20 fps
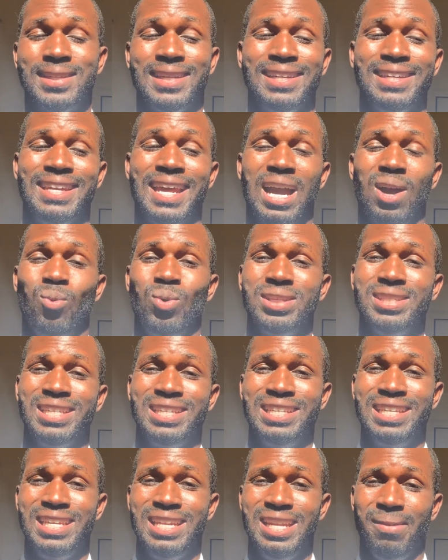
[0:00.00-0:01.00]
And that was a
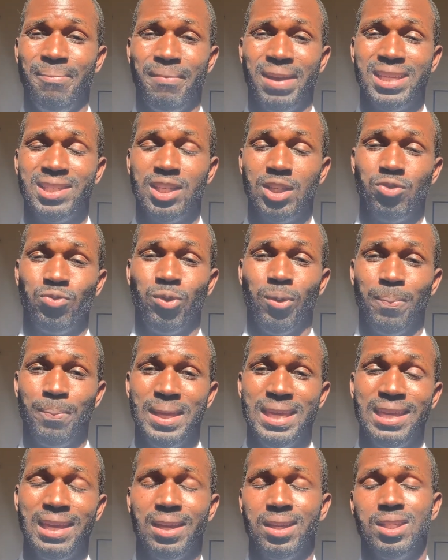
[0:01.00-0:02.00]
needed message for me,